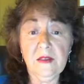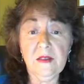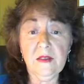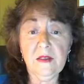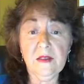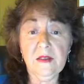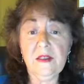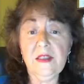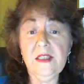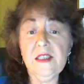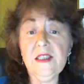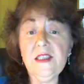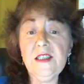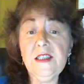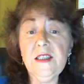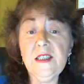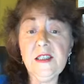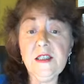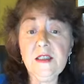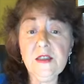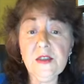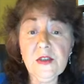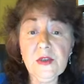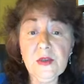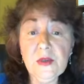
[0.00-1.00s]

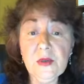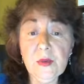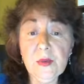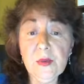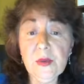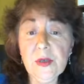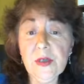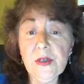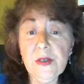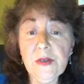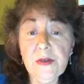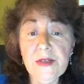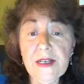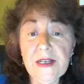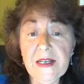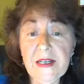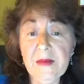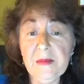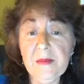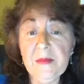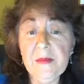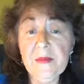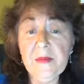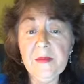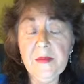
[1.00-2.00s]
listening to a
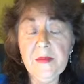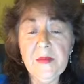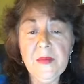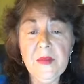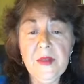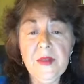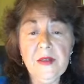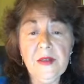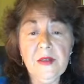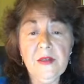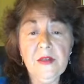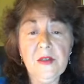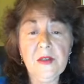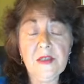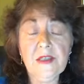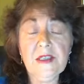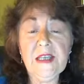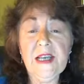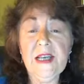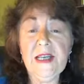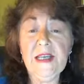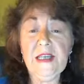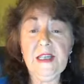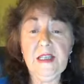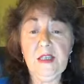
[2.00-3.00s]
program or
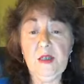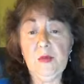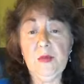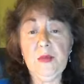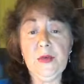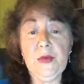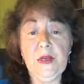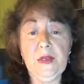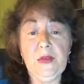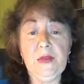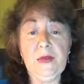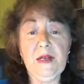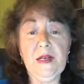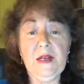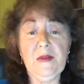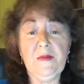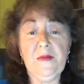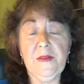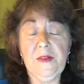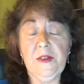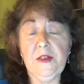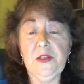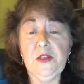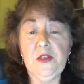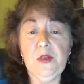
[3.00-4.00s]
taking a program
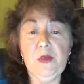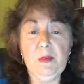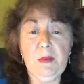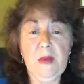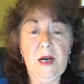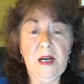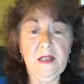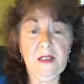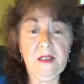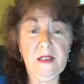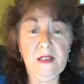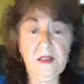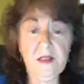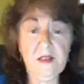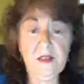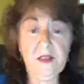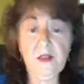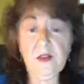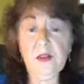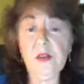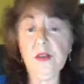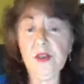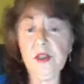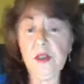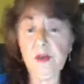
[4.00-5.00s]
for 2 months to
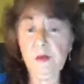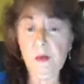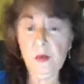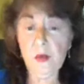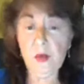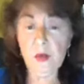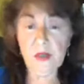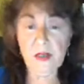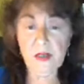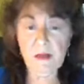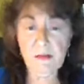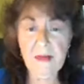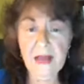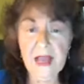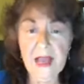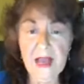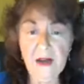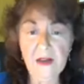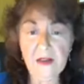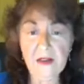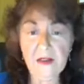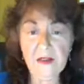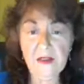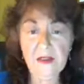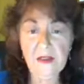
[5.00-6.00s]
learn more
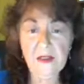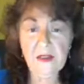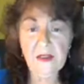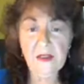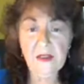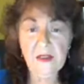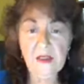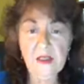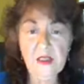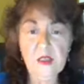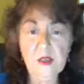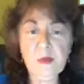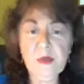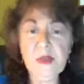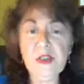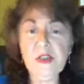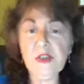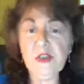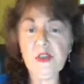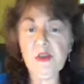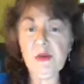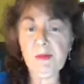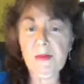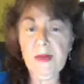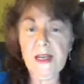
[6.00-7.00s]
about
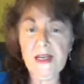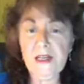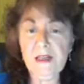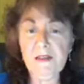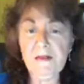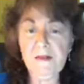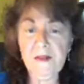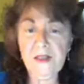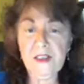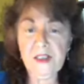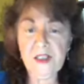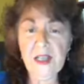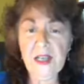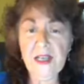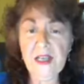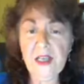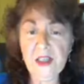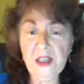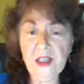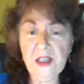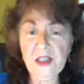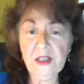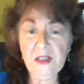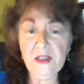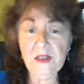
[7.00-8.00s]
spiritual
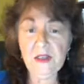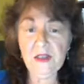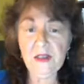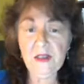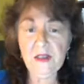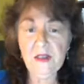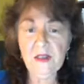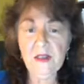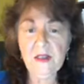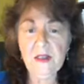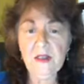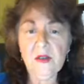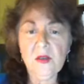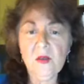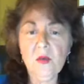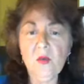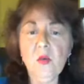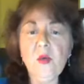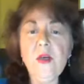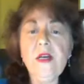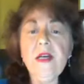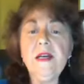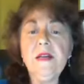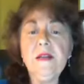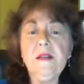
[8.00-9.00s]
manifestation
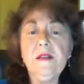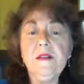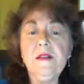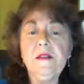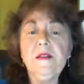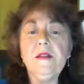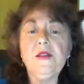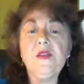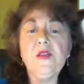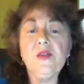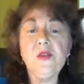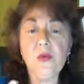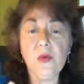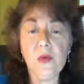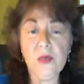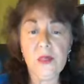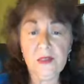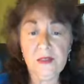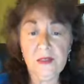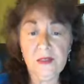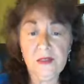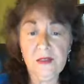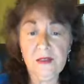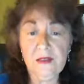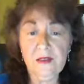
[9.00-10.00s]
with
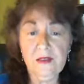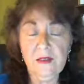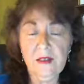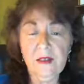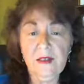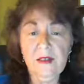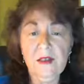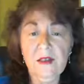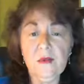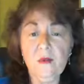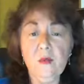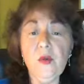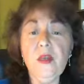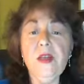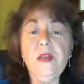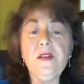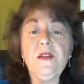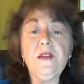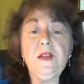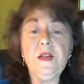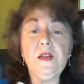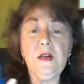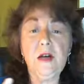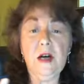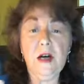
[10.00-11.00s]
Source,
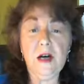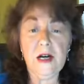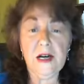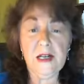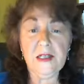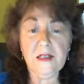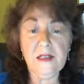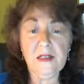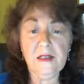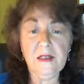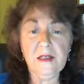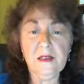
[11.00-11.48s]
with God,